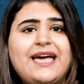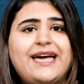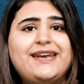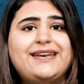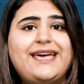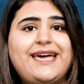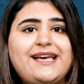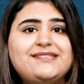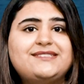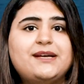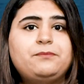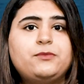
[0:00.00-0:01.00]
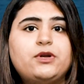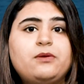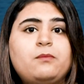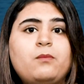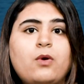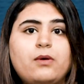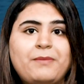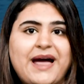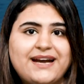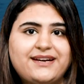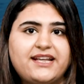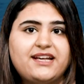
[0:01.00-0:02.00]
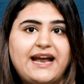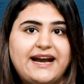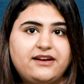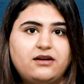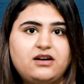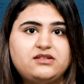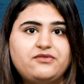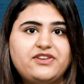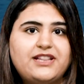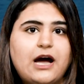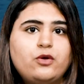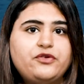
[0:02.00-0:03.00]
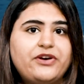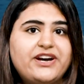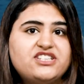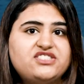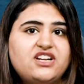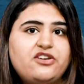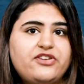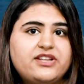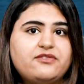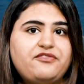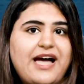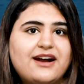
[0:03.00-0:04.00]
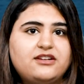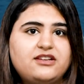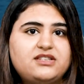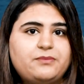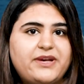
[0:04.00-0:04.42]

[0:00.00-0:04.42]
in asymptomatic adults without traditional risk factors